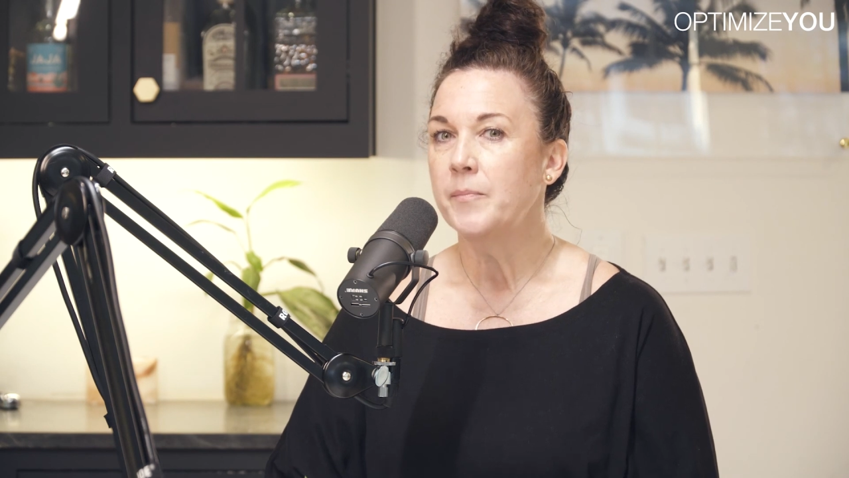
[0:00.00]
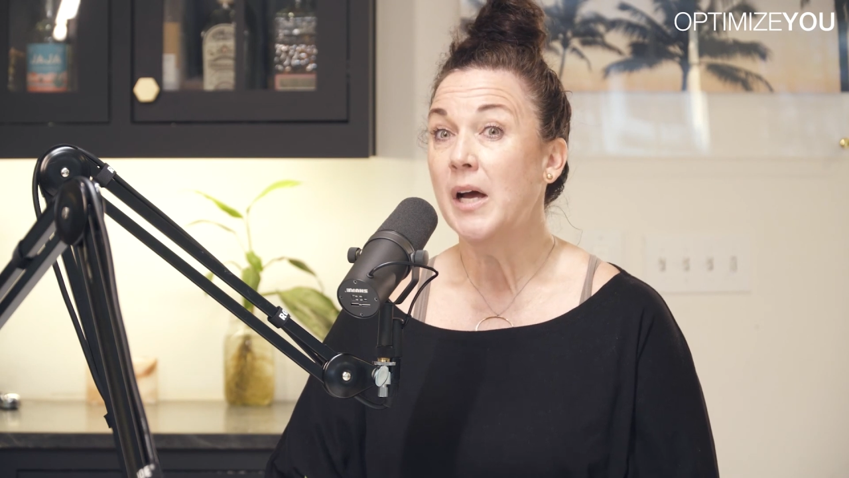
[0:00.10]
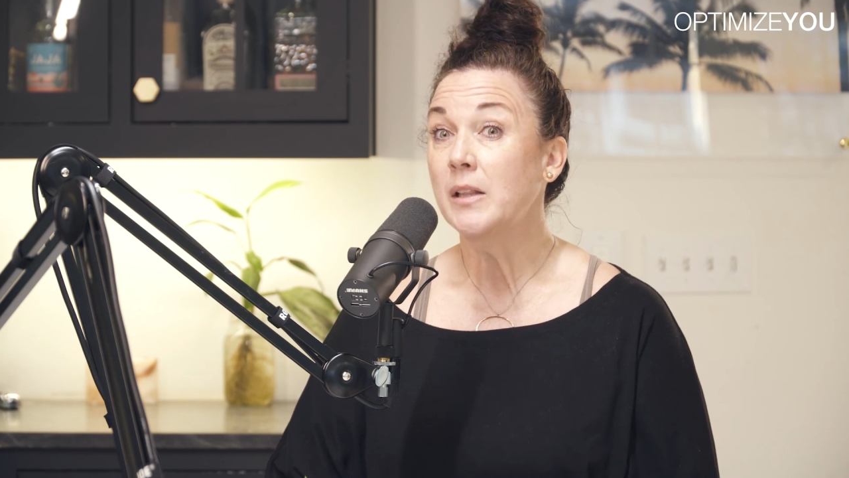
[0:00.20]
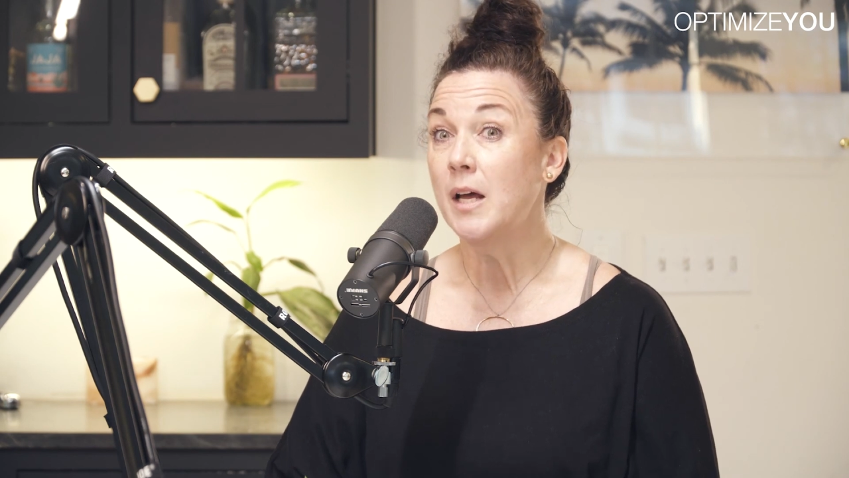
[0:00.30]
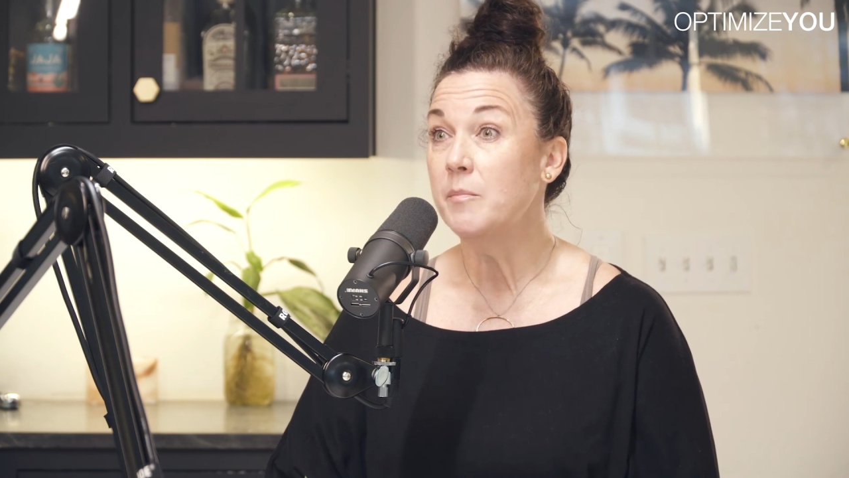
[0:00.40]

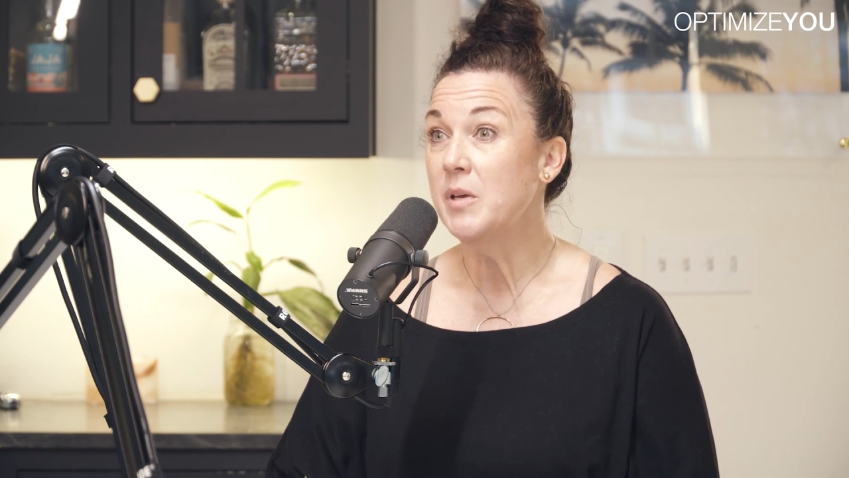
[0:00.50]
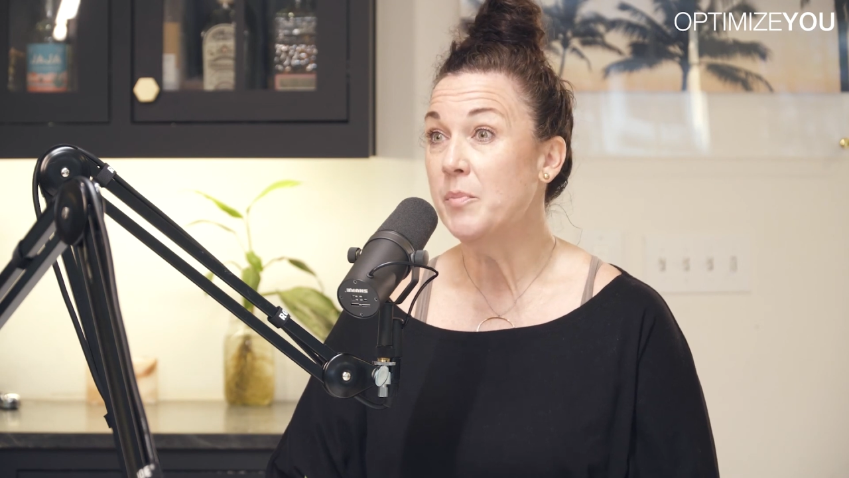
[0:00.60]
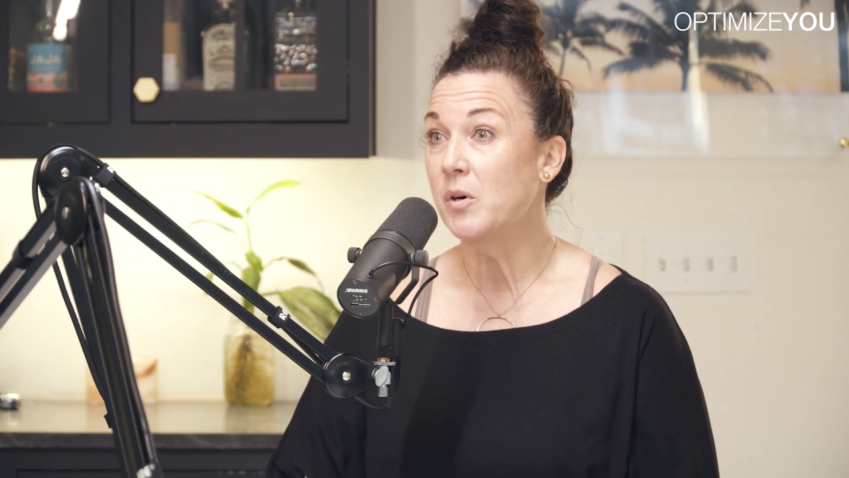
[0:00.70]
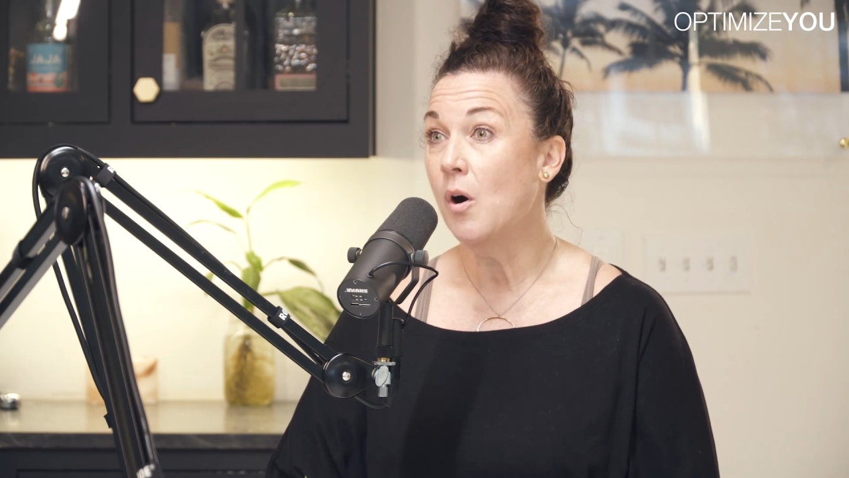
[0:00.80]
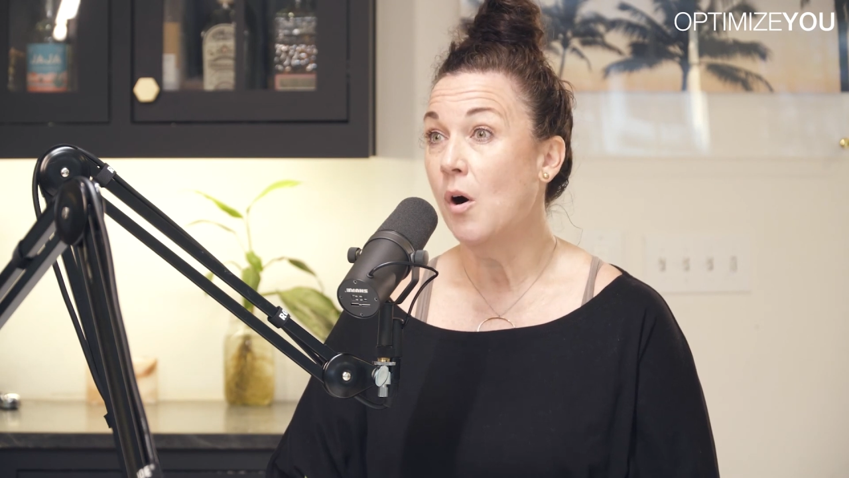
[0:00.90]
A lot of
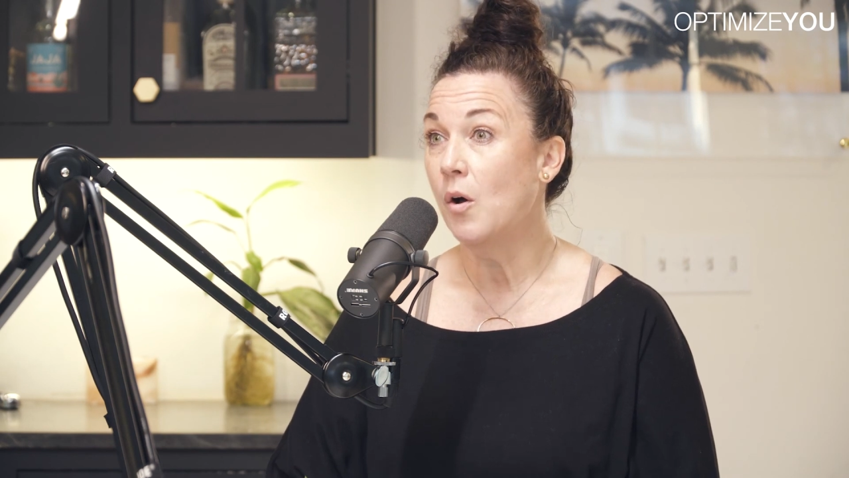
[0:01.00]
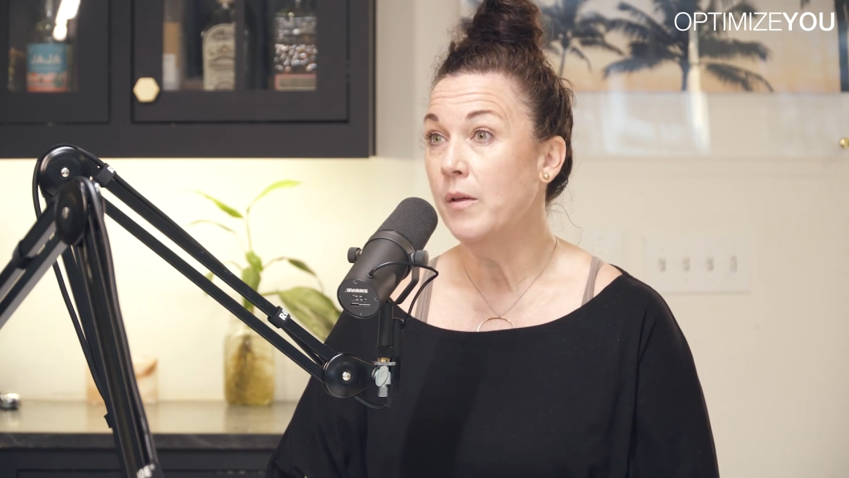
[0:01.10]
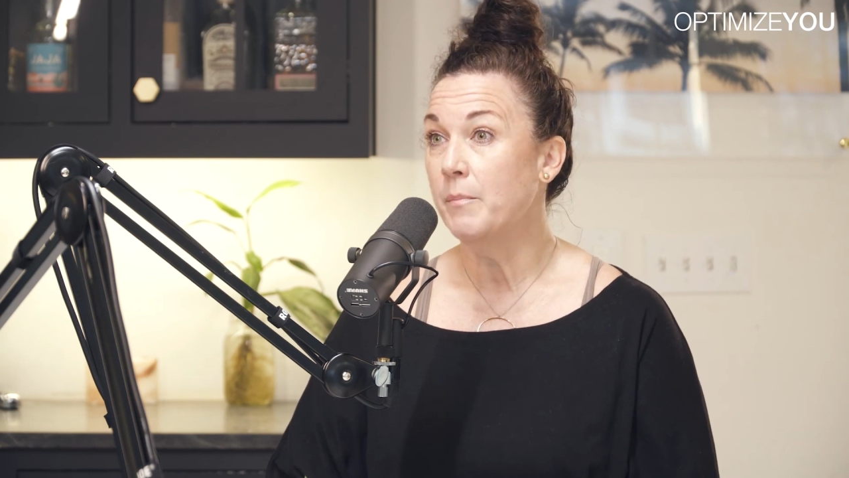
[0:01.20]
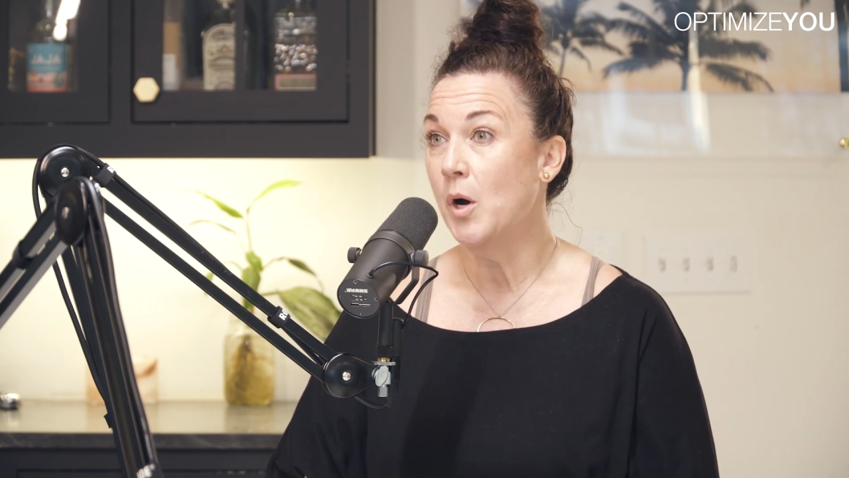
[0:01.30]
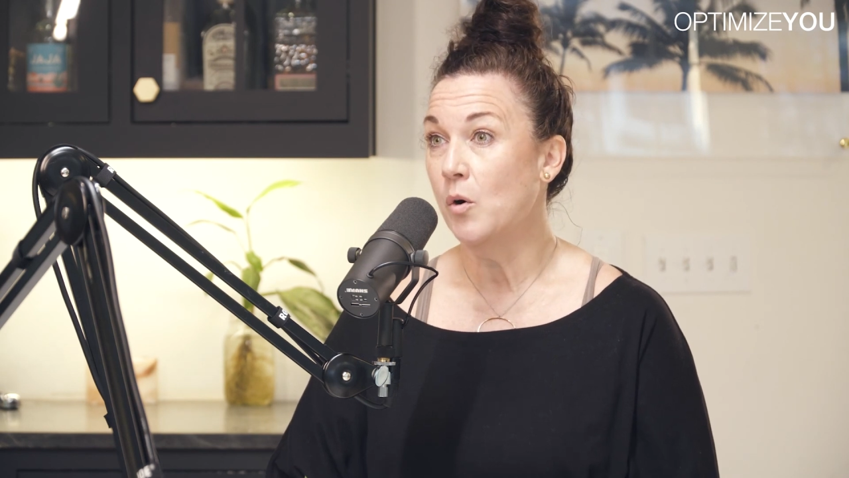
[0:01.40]
people call
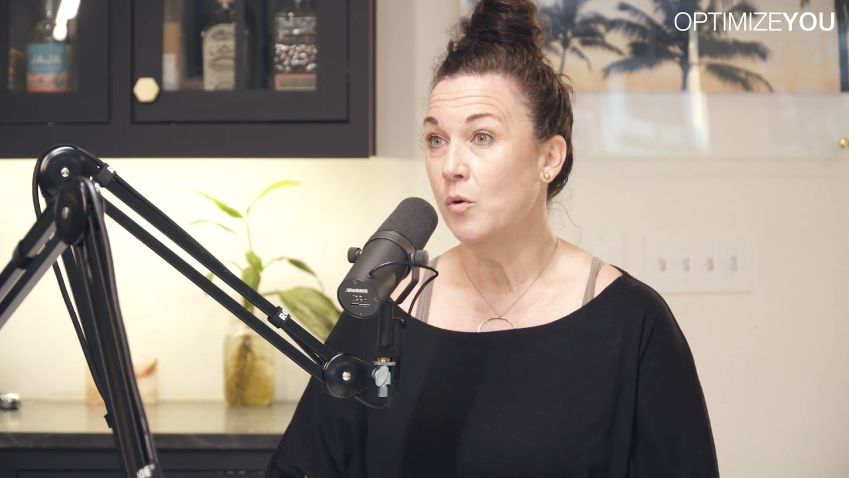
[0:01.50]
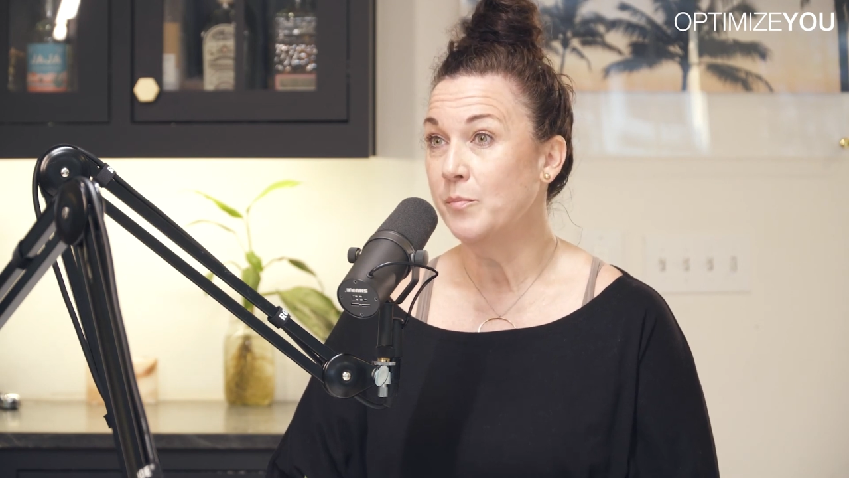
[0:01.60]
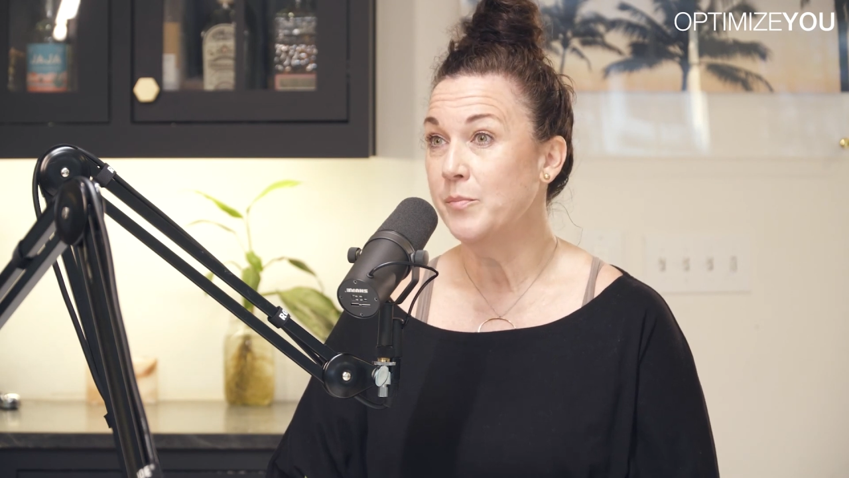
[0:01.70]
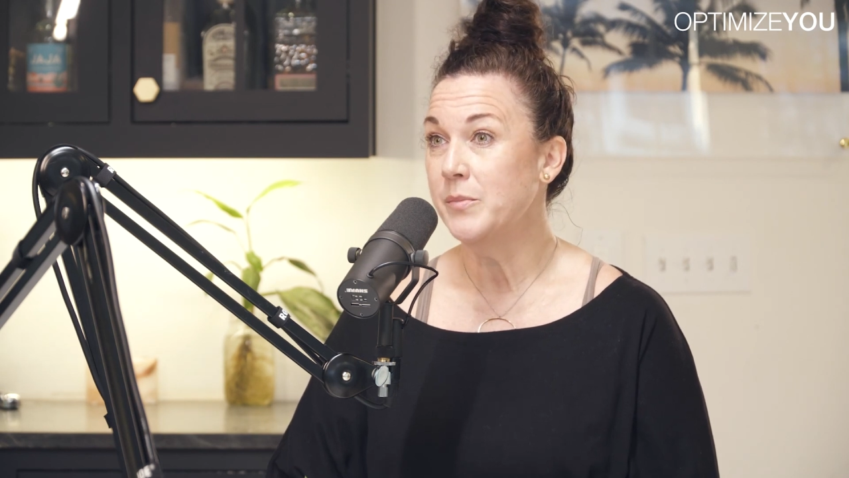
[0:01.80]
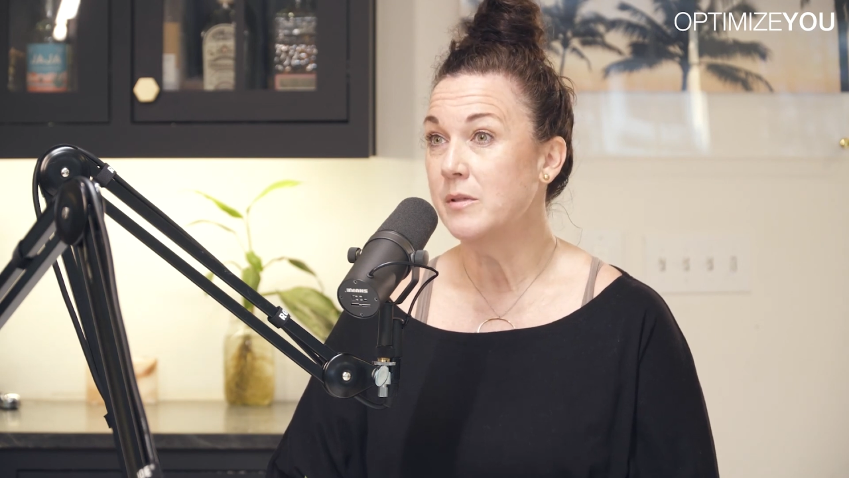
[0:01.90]
them
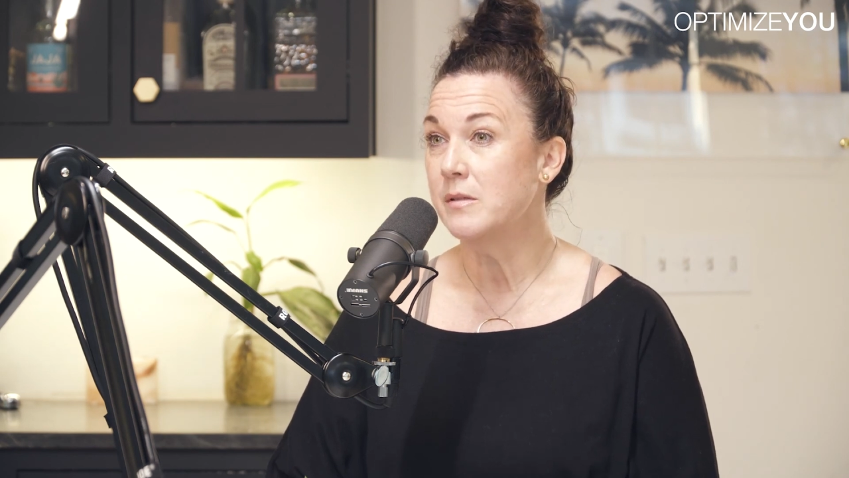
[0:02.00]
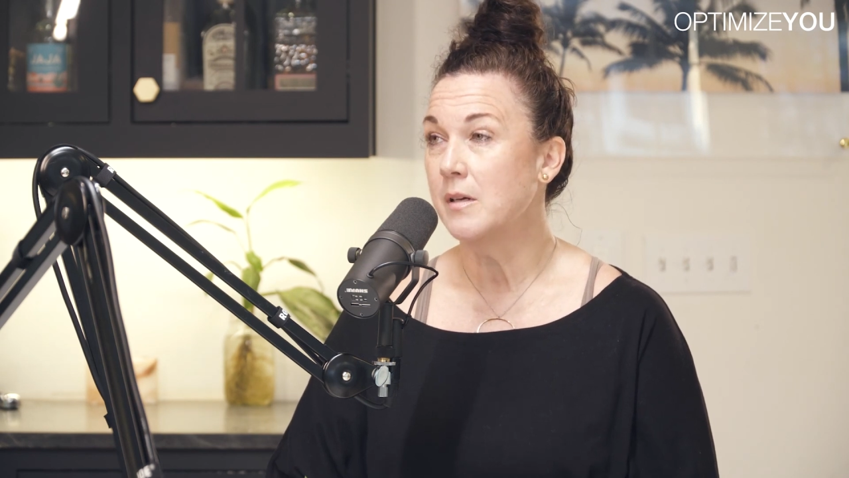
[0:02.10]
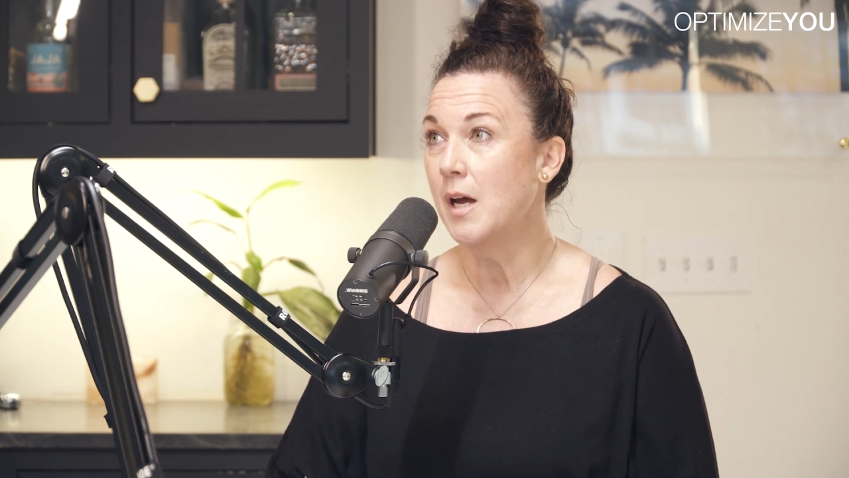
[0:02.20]
homes.